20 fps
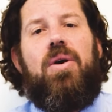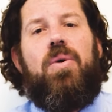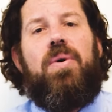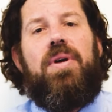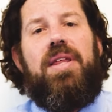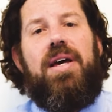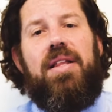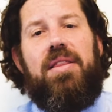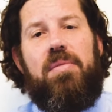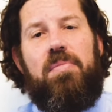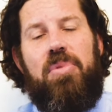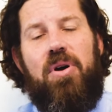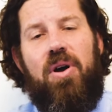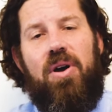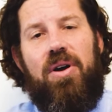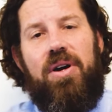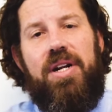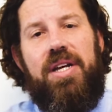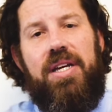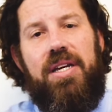without the
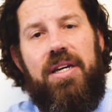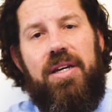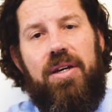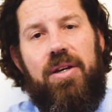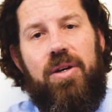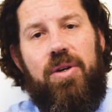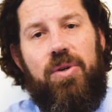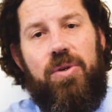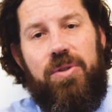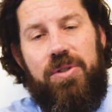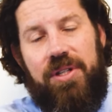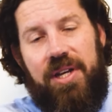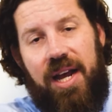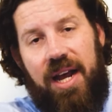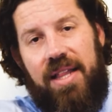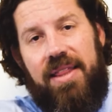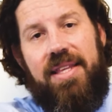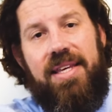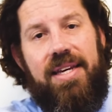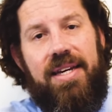party who's
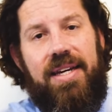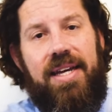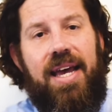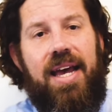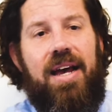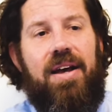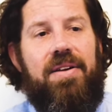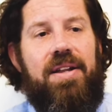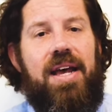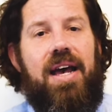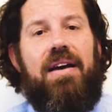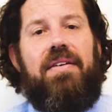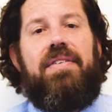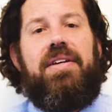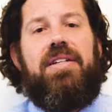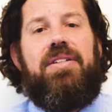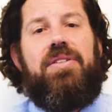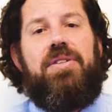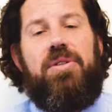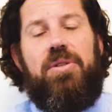got the account
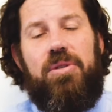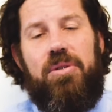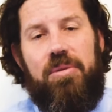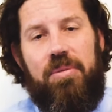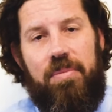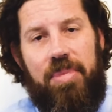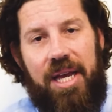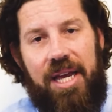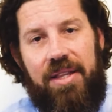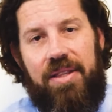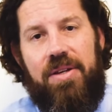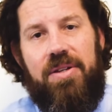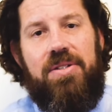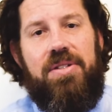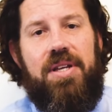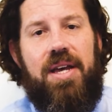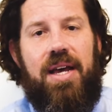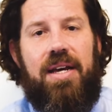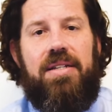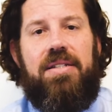having to pay
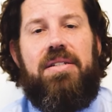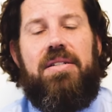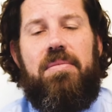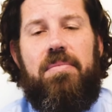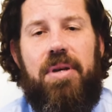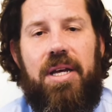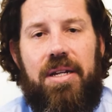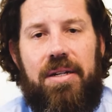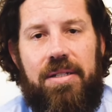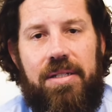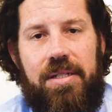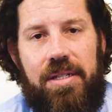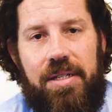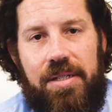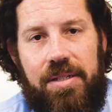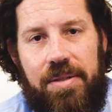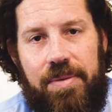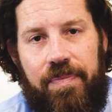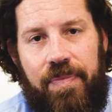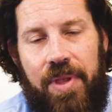those taxes and
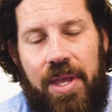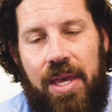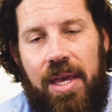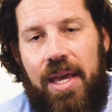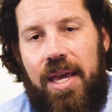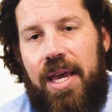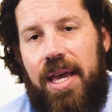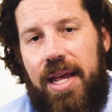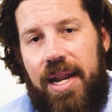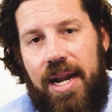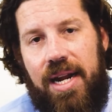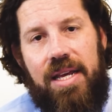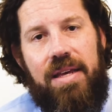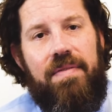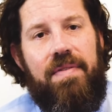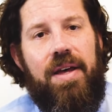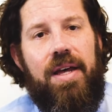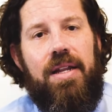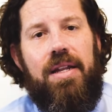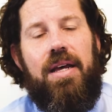penalties. In any
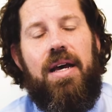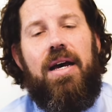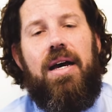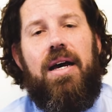event,